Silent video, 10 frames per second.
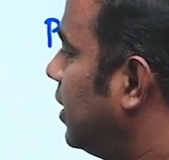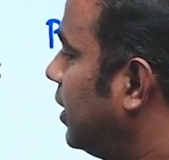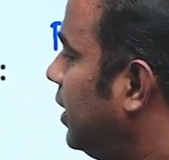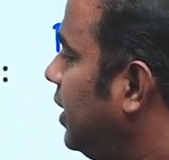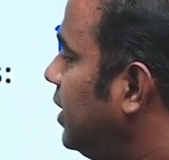
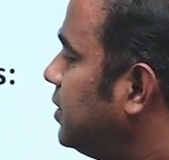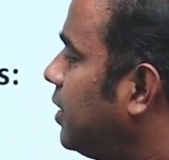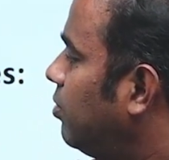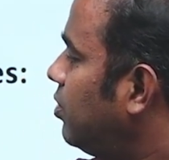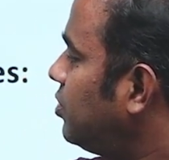He is the
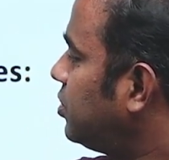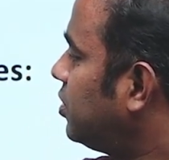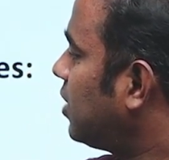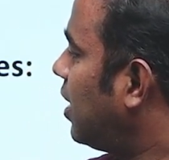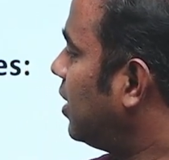most
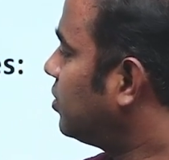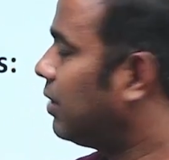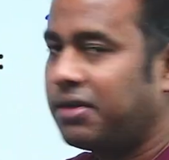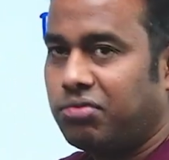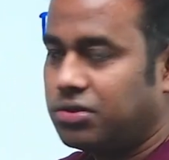taller. So
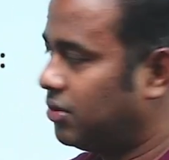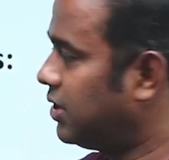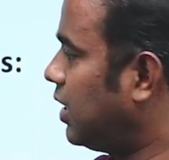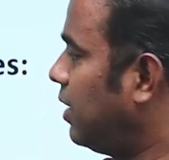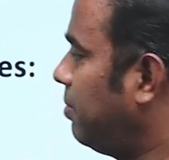likewise to
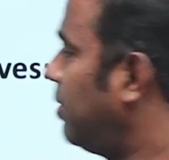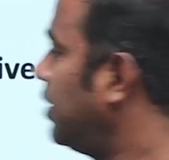generally people.